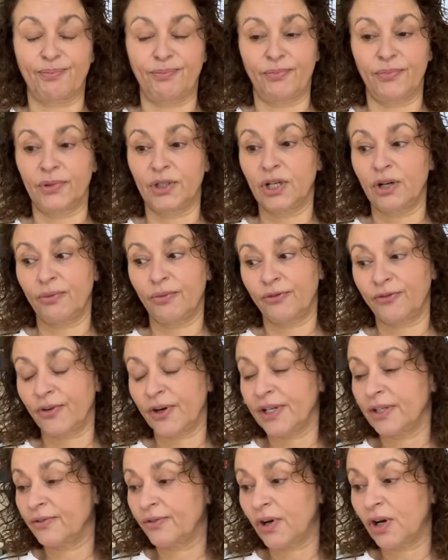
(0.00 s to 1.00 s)
You know, a
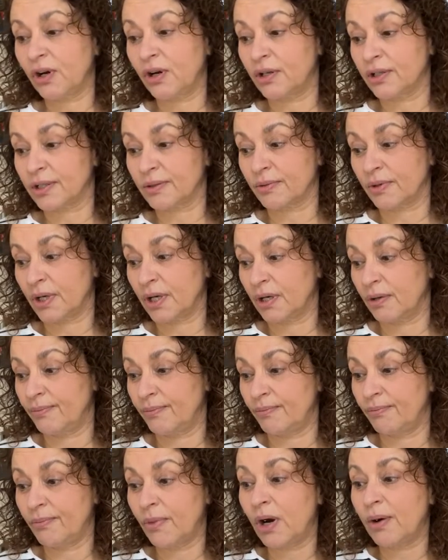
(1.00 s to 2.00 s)
friend of ours,
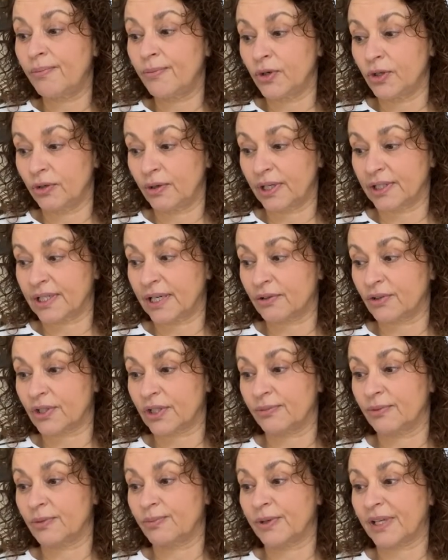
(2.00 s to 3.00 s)
um, mum who had
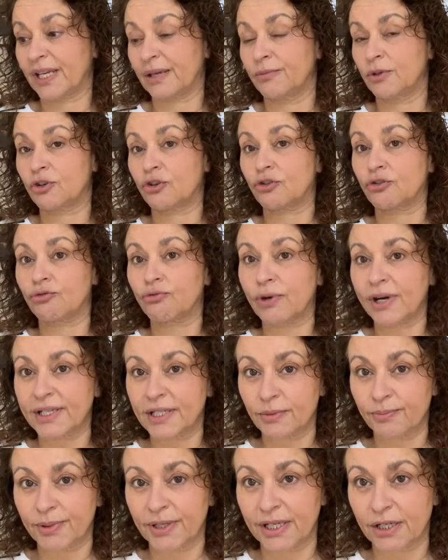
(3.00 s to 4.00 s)
Alzheimer's, became
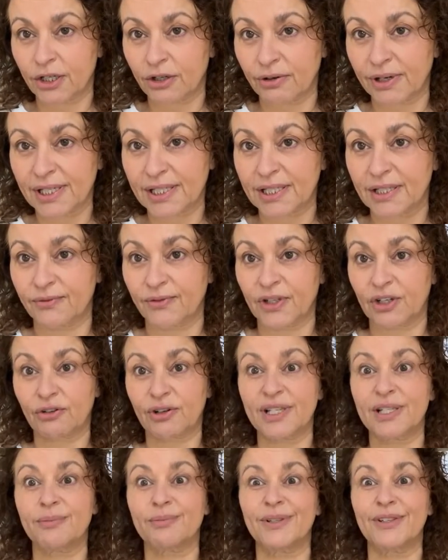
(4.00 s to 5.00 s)
incredibly aggressive,
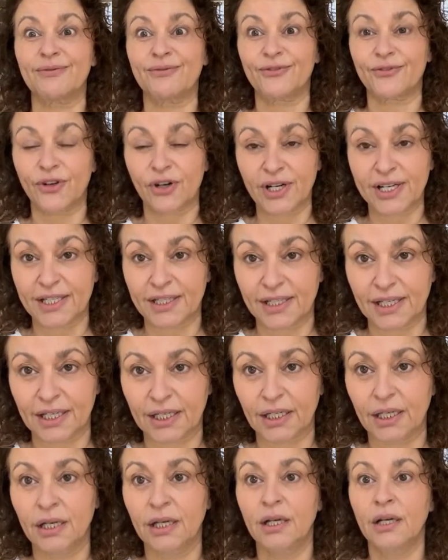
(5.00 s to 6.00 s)
incredibly
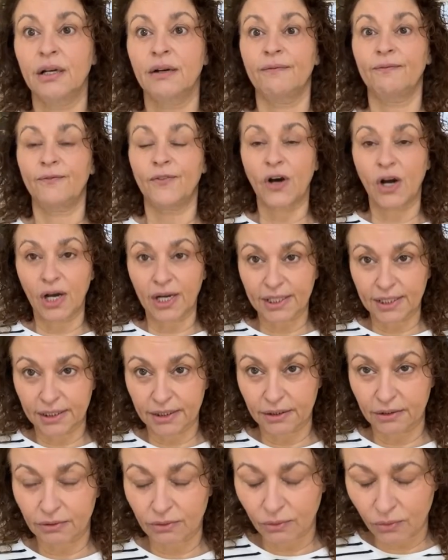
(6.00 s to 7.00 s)
frightening
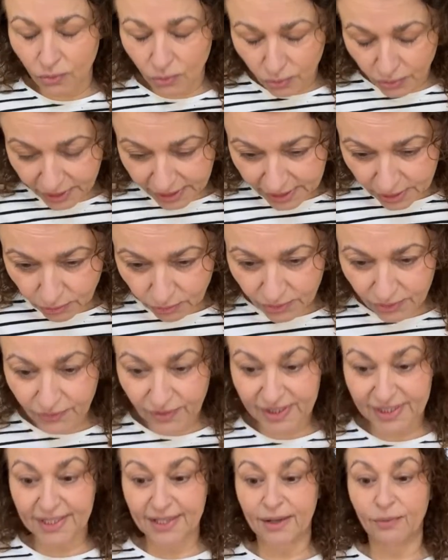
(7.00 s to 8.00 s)
violent, all these sorts of
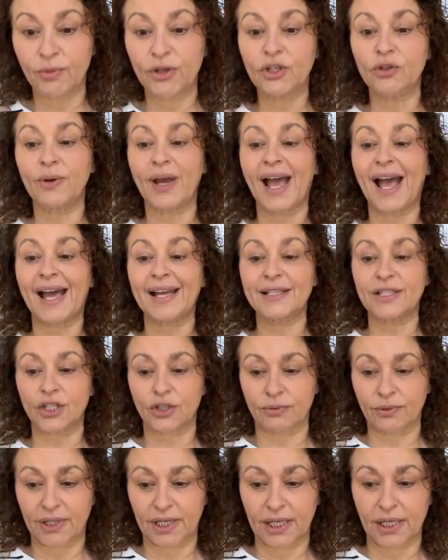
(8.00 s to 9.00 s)
things. And then when you add
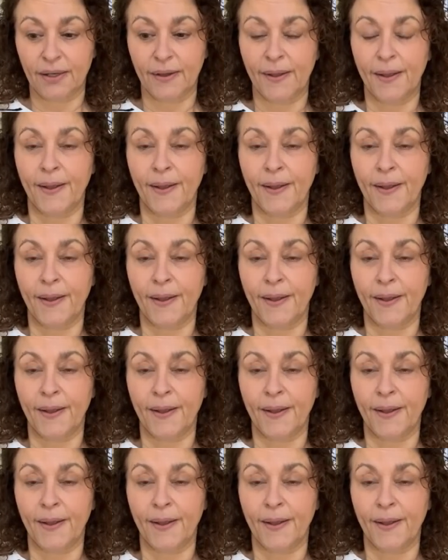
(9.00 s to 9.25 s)
to it